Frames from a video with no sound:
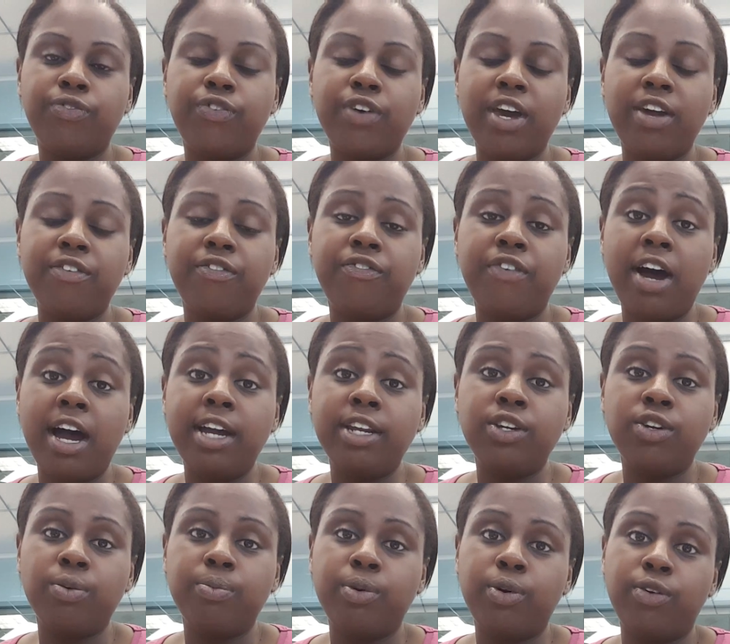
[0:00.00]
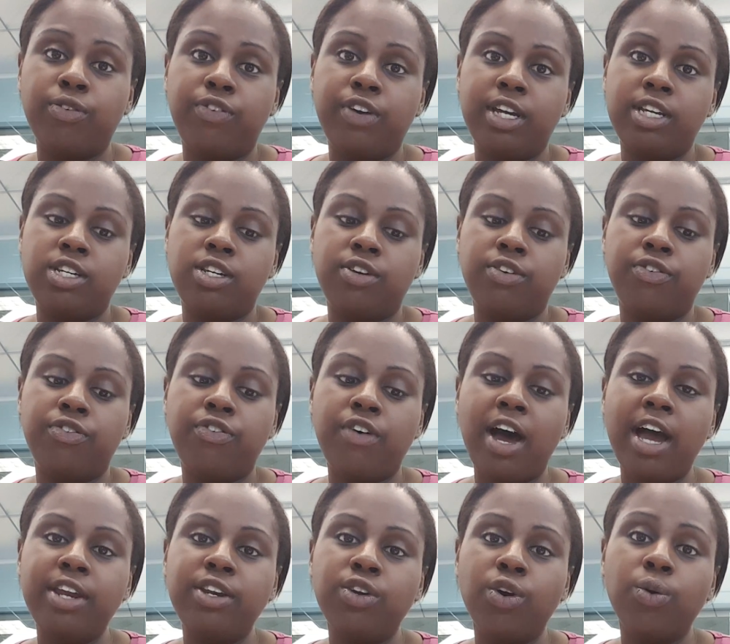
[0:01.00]
and find your motivation.
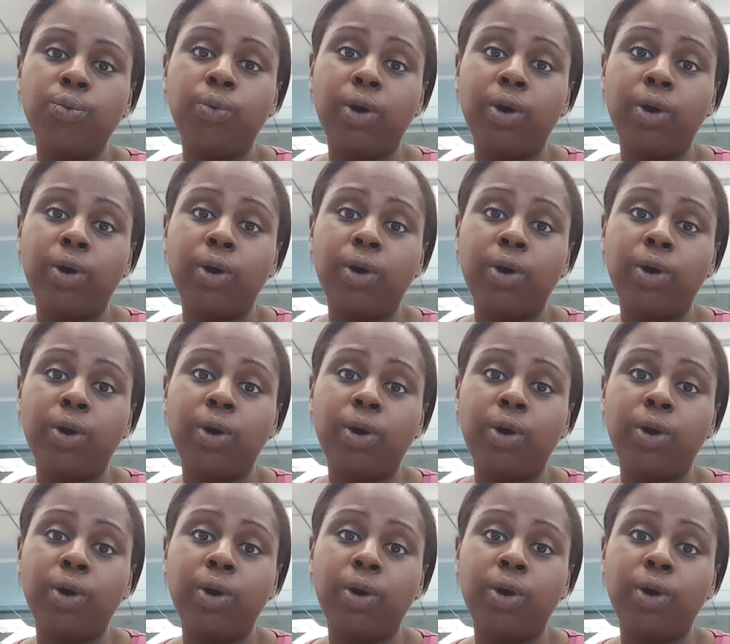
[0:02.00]
Find your